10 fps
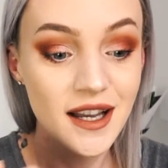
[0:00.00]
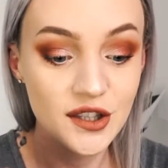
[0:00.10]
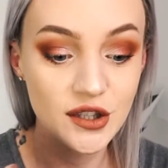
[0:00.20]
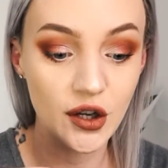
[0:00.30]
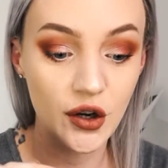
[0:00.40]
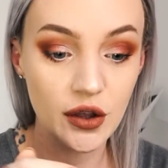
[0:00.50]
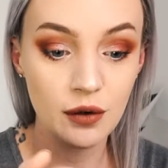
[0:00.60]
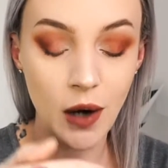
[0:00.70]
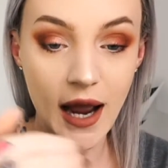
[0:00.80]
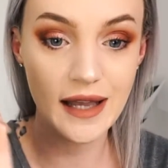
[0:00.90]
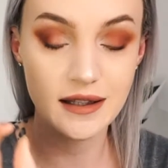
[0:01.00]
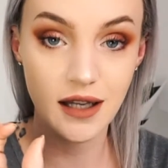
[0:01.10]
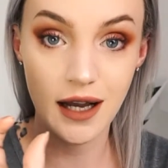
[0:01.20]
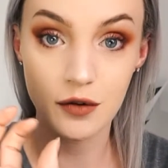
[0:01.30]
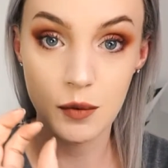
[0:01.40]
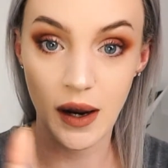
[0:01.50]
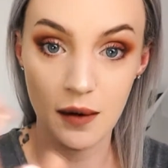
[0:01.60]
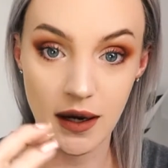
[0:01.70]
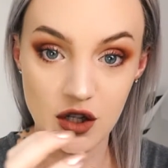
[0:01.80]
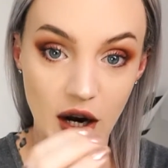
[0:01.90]
So the right hand side of the back
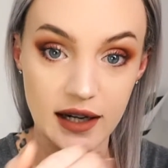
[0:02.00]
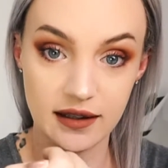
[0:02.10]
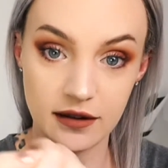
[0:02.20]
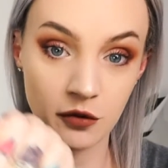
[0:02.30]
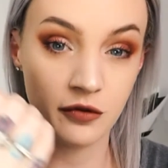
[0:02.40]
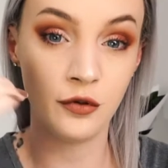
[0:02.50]
of my tray doesn't